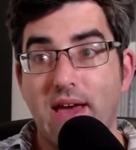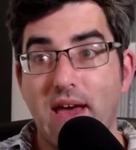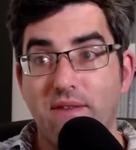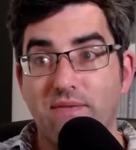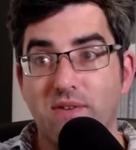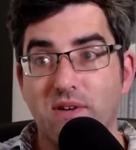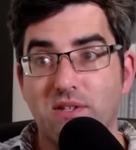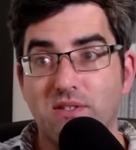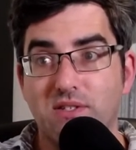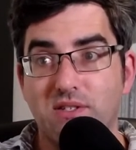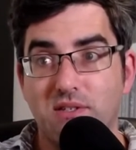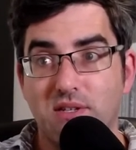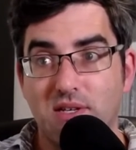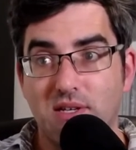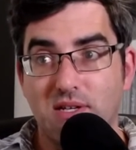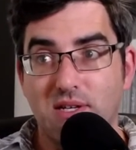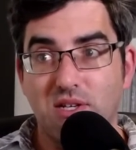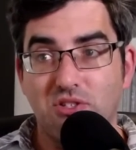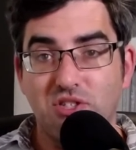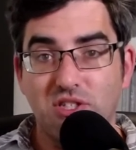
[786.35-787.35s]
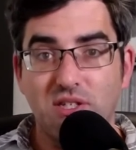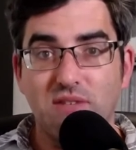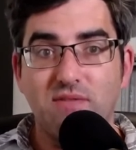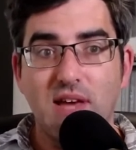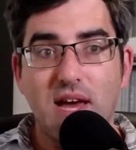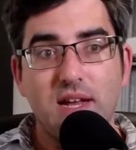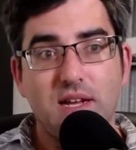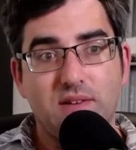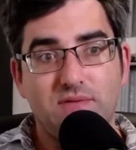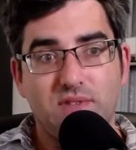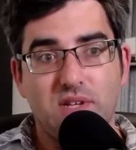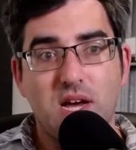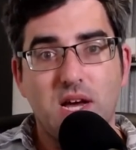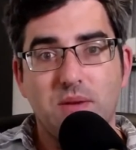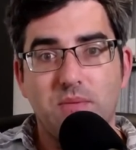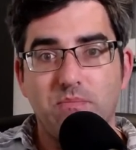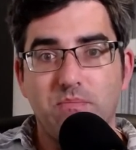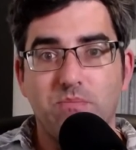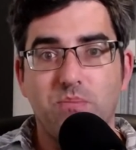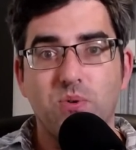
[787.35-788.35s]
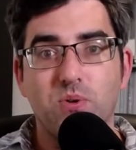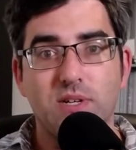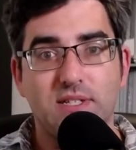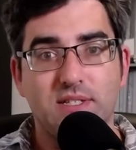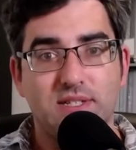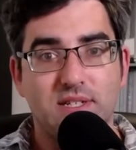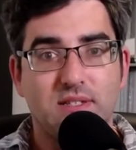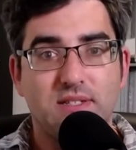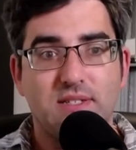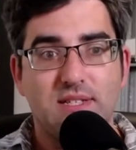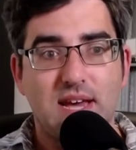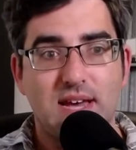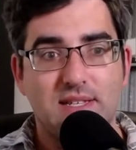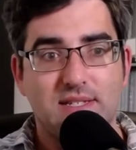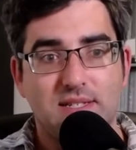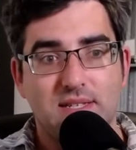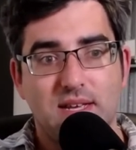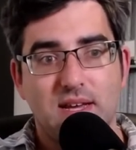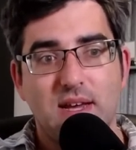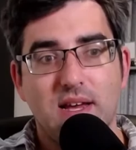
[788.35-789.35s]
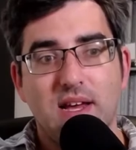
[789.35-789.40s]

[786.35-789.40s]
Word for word: efforts to achieve that have not borne success.